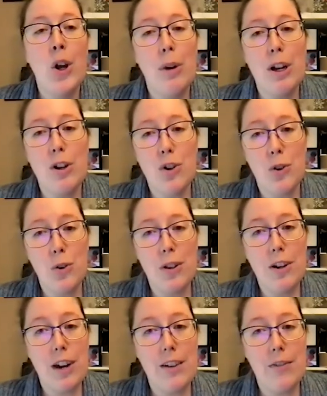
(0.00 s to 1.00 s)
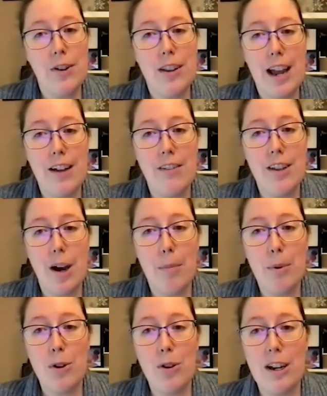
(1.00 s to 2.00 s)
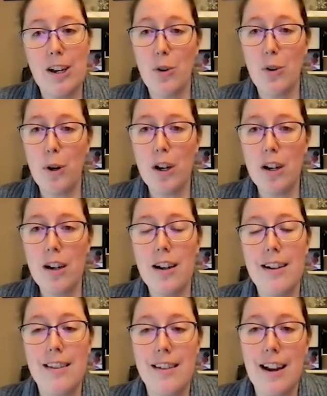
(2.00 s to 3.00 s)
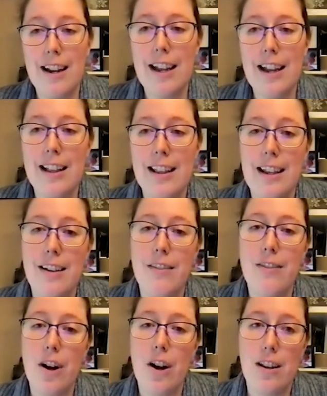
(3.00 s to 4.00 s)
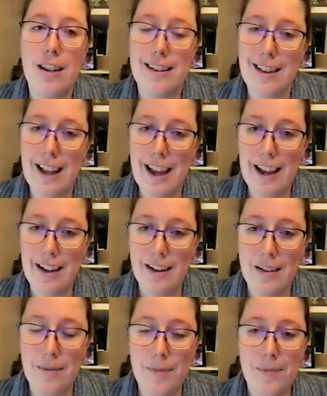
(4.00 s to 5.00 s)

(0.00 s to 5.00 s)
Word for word: We are truly grateful to have the opportunity to work, study, and live on this land.